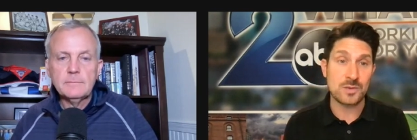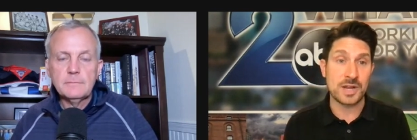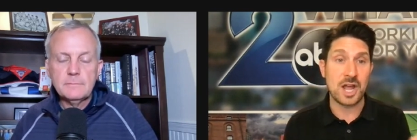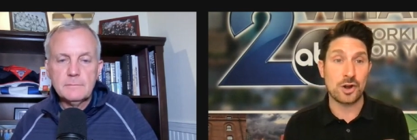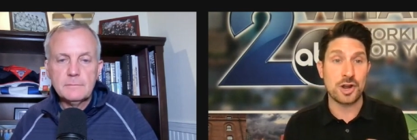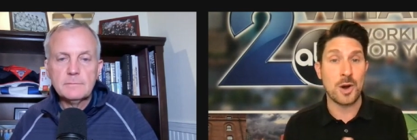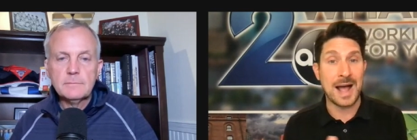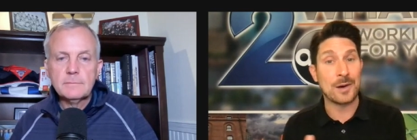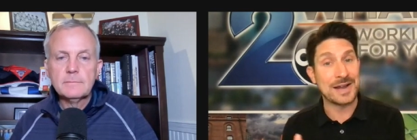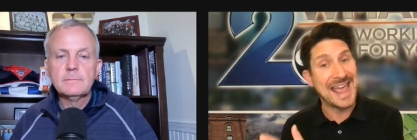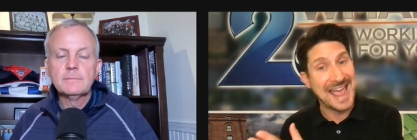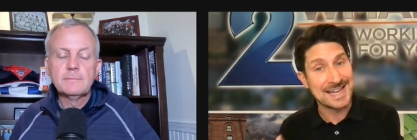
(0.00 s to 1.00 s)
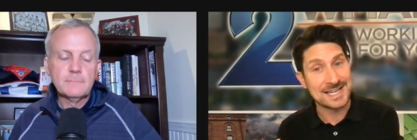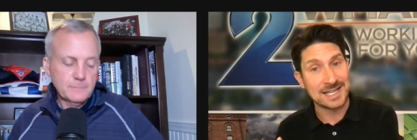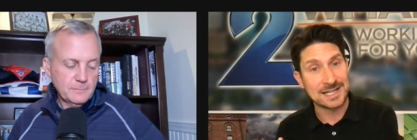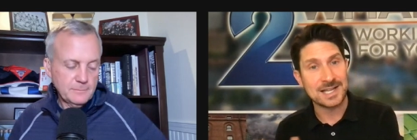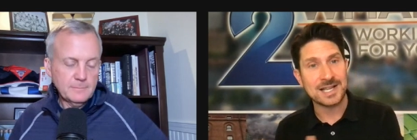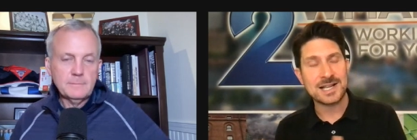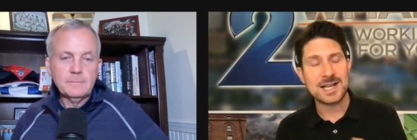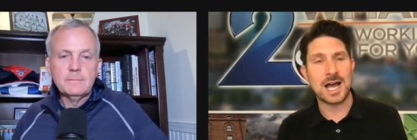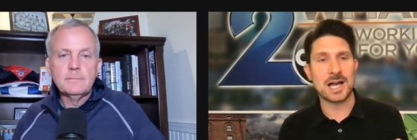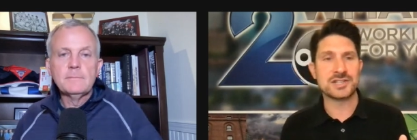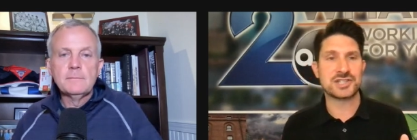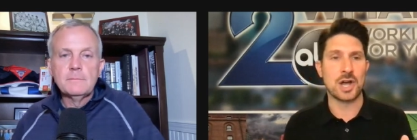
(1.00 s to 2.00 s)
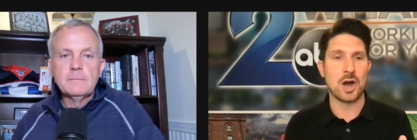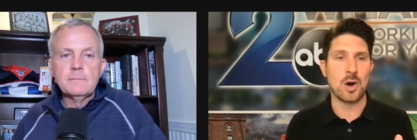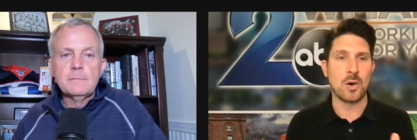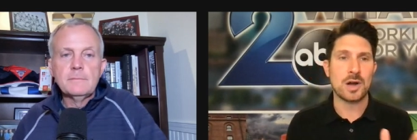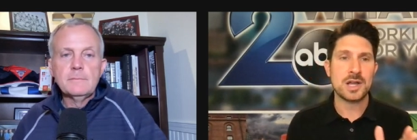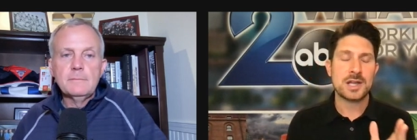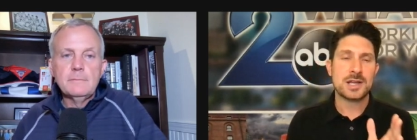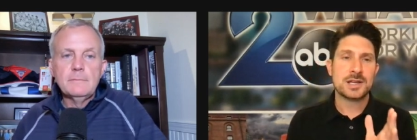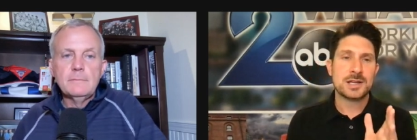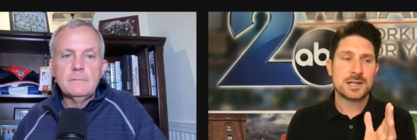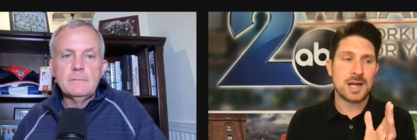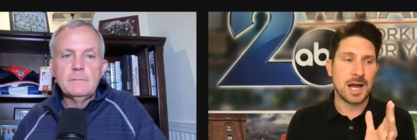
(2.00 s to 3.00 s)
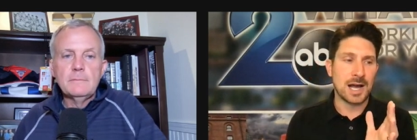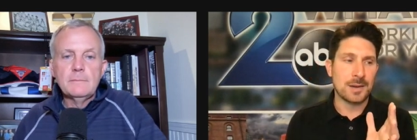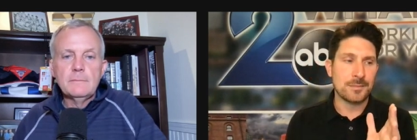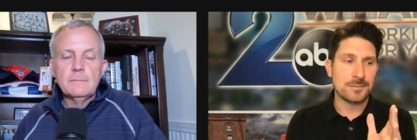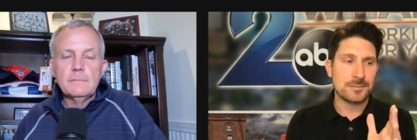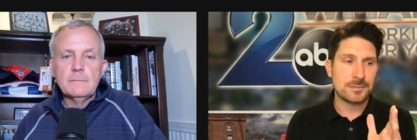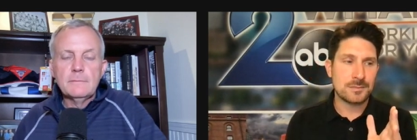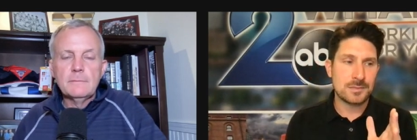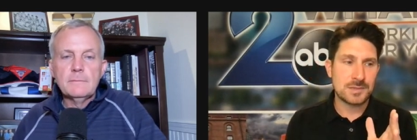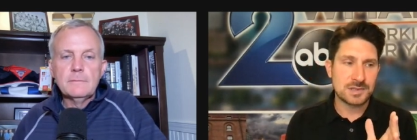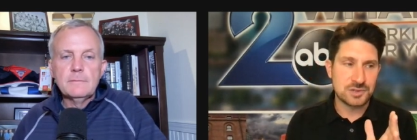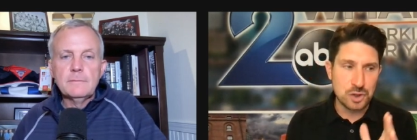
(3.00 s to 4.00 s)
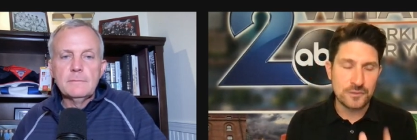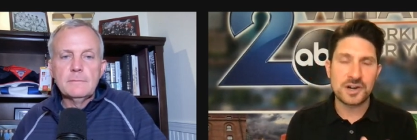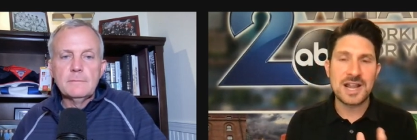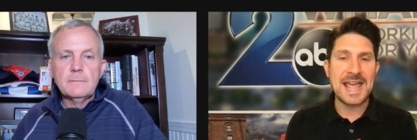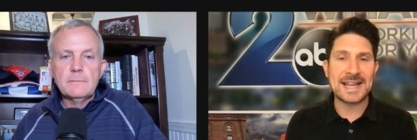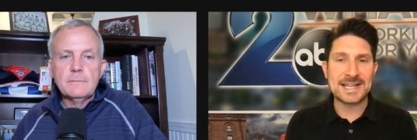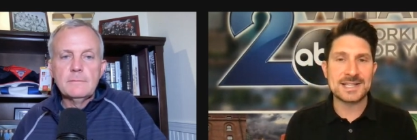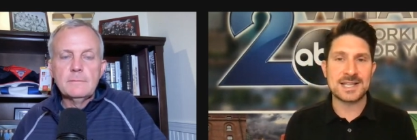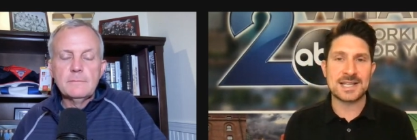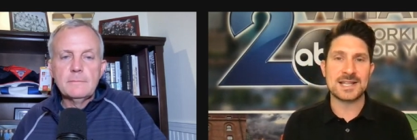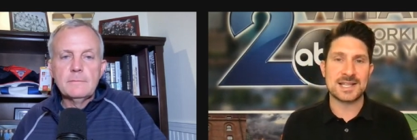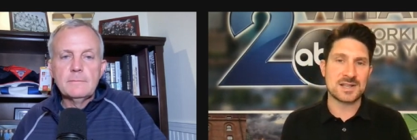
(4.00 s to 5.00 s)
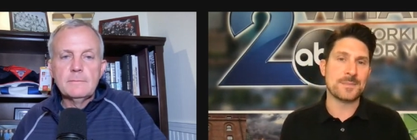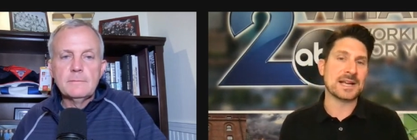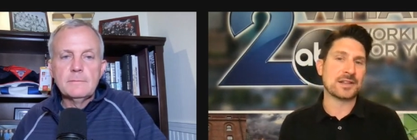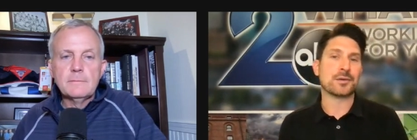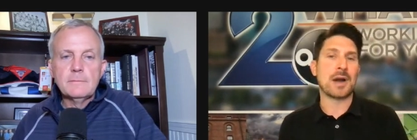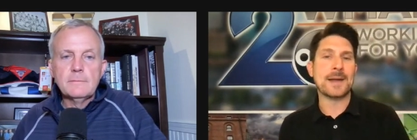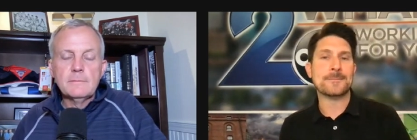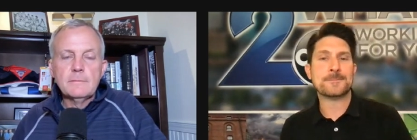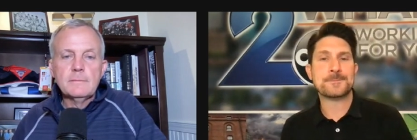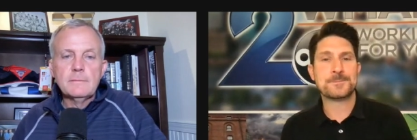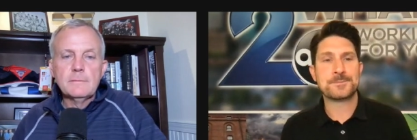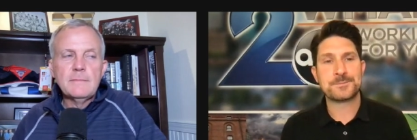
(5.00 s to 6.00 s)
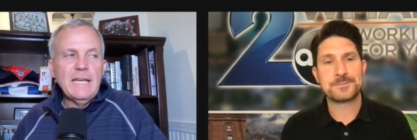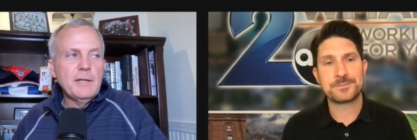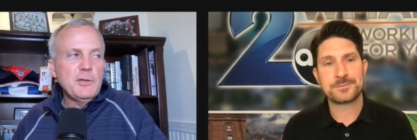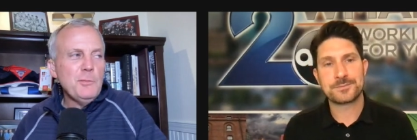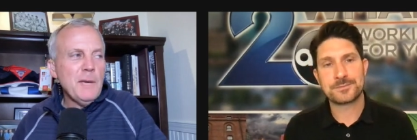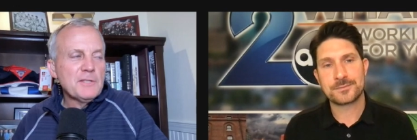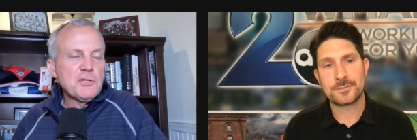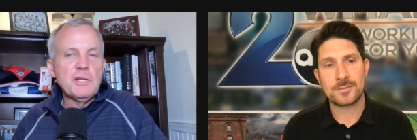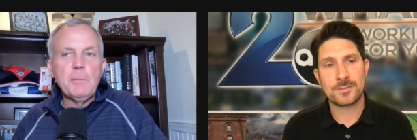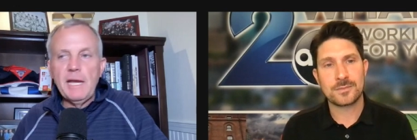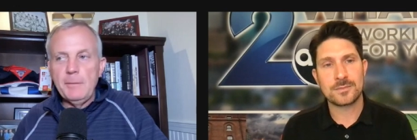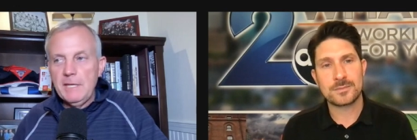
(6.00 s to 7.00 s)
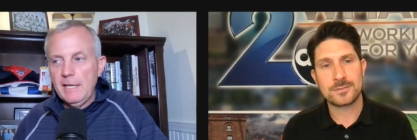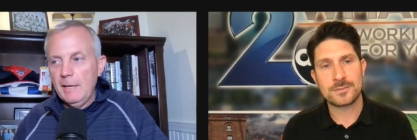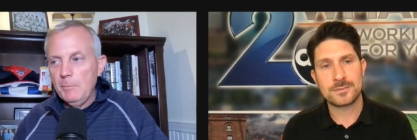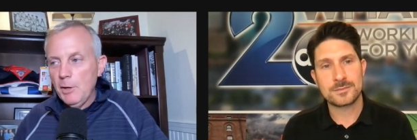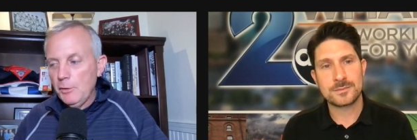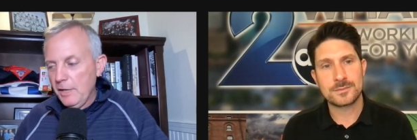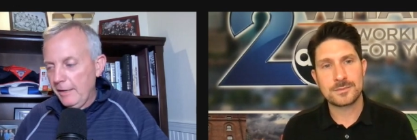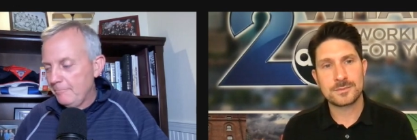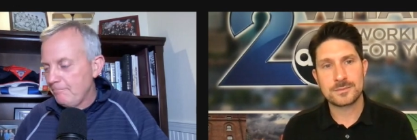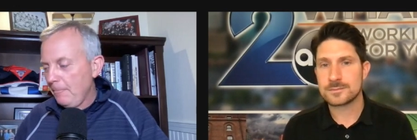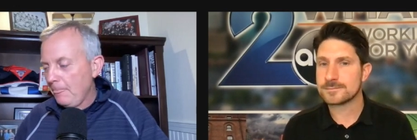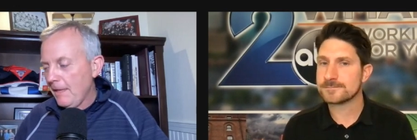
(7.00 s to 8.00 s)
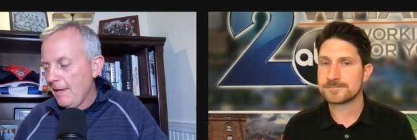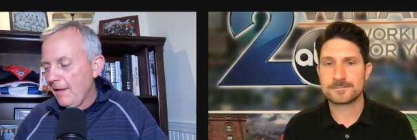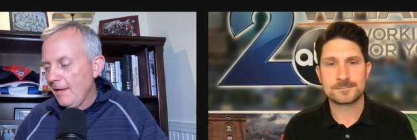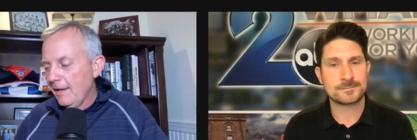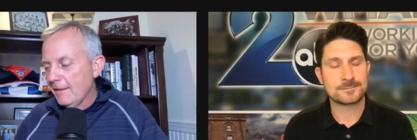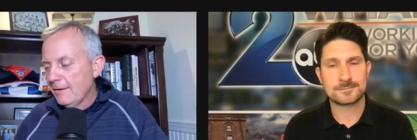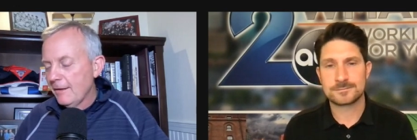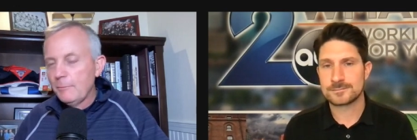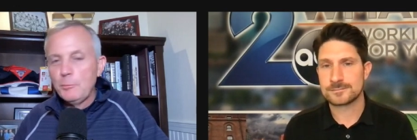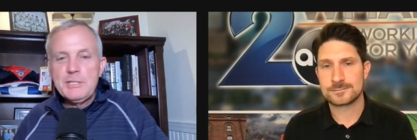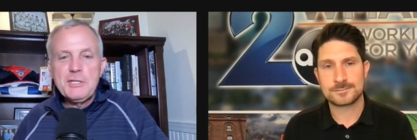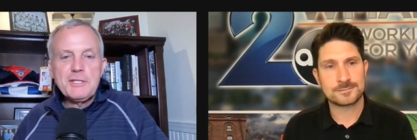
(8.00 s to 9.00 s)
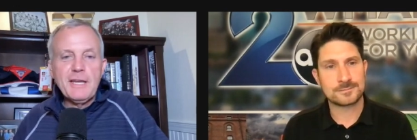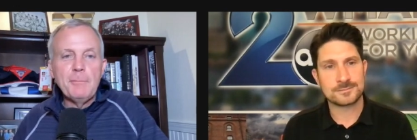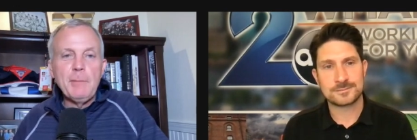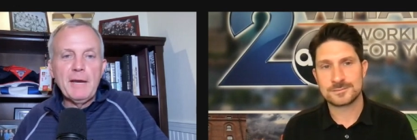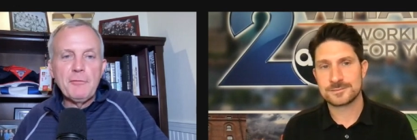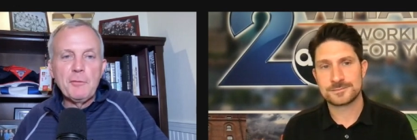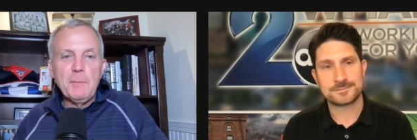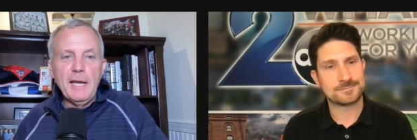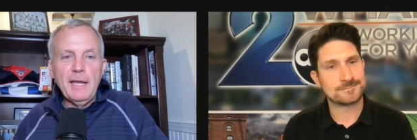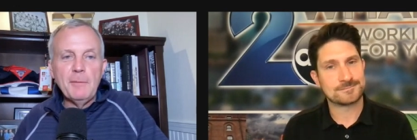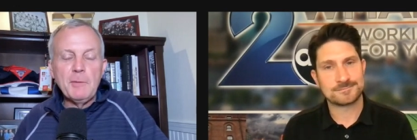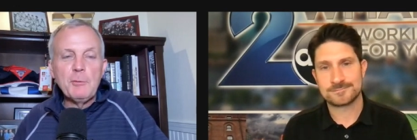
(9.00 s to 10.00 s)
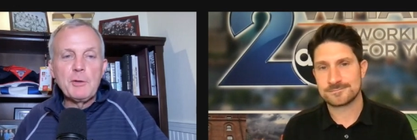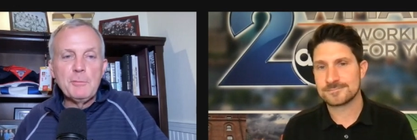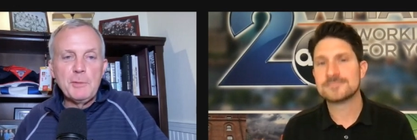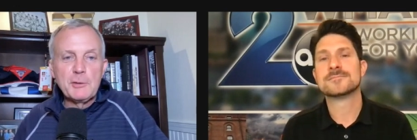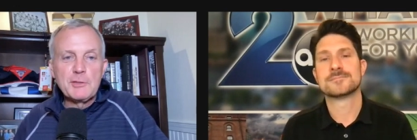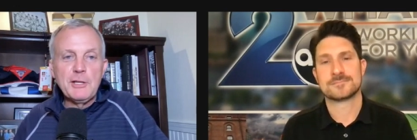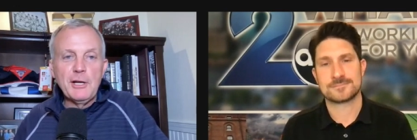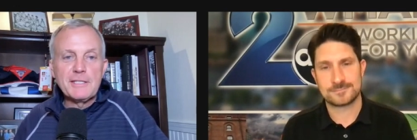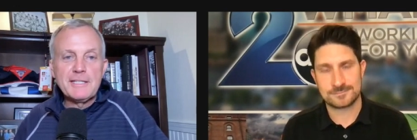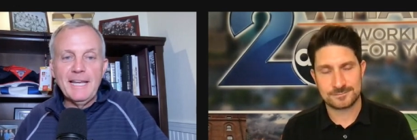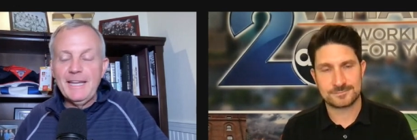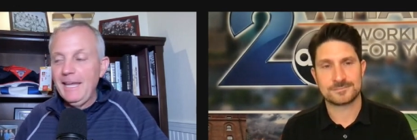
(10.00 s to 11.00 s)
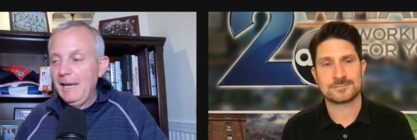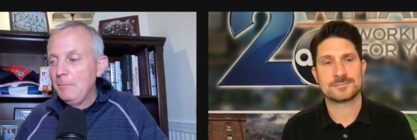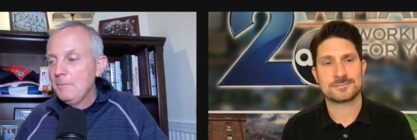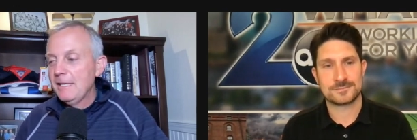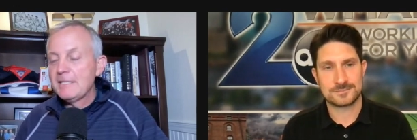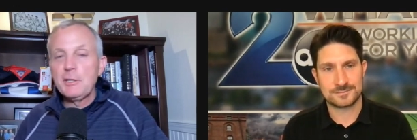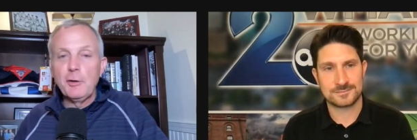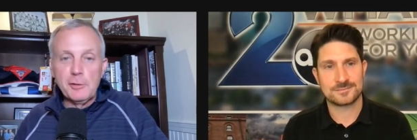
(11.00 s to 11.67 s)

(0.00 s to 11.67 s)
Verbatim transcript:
Speaker 1: We all know how it ended. Uh, so um, Duvernay is, is a big threat.
Speaker 2: Yeah, you mentioned the Miami game. Okay, uh, we just got back from Miami where the Bills lost that game. That's our